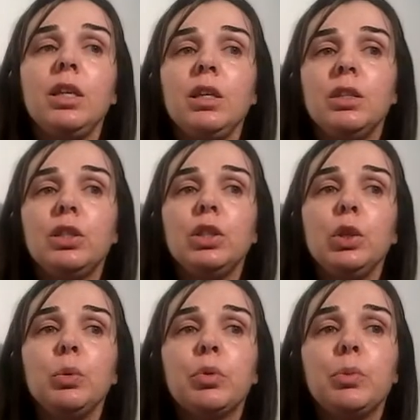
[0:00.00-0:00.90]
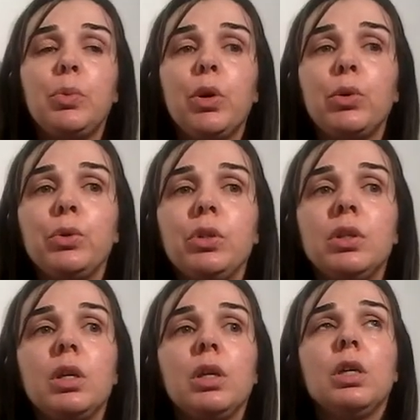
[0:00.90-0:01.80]
either you
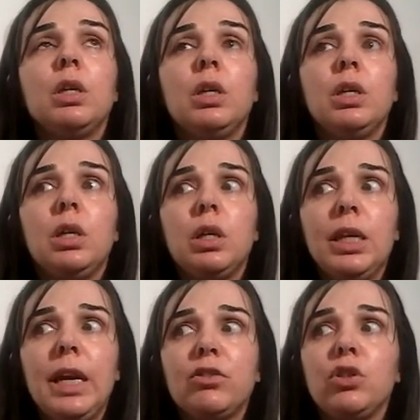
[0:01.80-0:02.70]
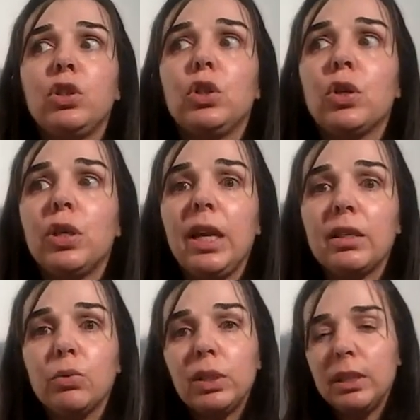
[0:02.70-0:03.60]
propose an action to
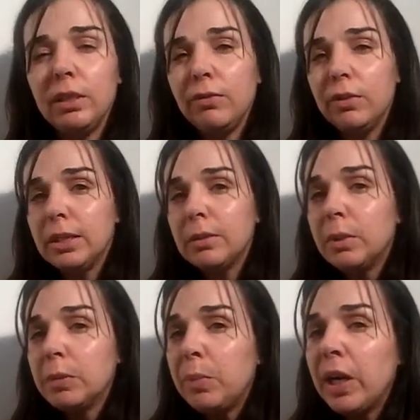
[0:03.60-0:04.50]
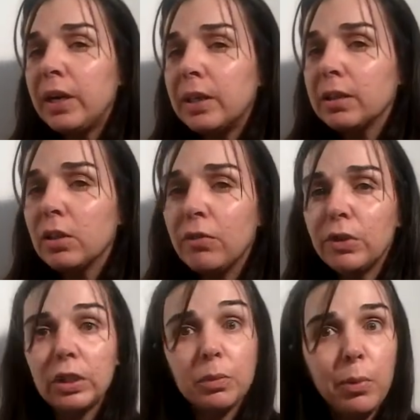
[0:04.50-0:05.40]
connect with the invisible part
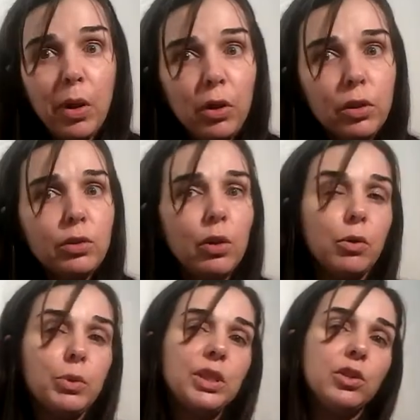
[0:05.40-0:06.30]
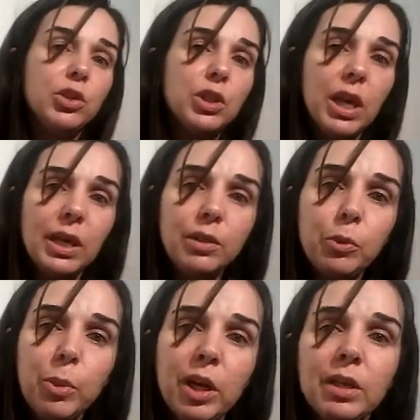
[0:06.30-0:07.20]
of the spot or with the
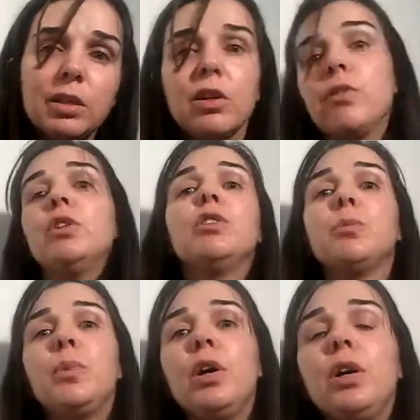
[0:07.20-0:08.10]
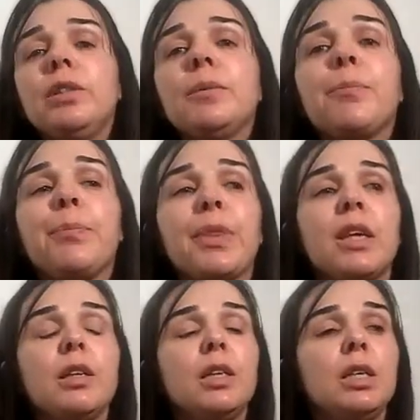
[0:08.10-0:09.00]
shadow part of the spot,
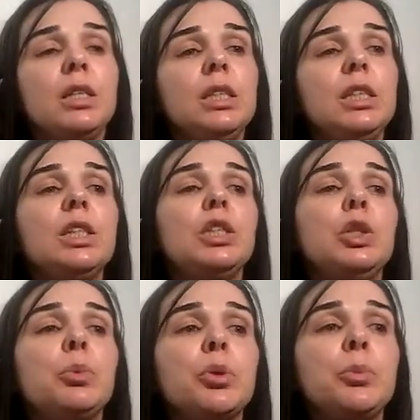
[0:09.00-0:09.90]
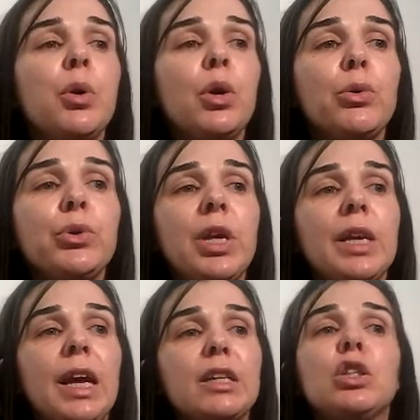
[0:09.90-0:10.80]
either you propose
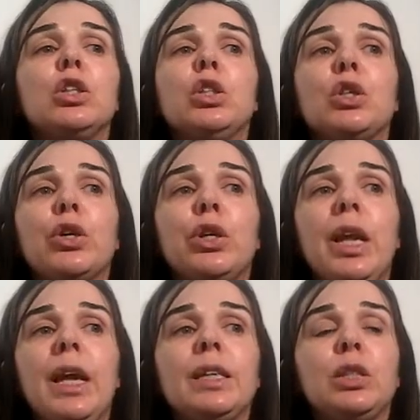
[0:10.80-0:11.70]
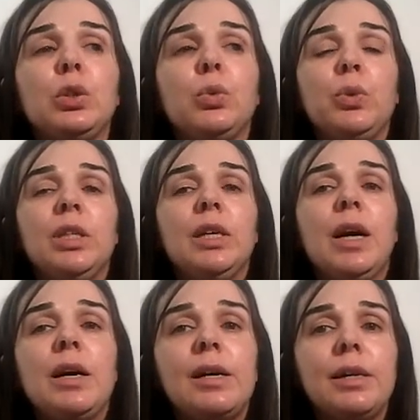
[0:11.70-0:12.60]
an action to connect with the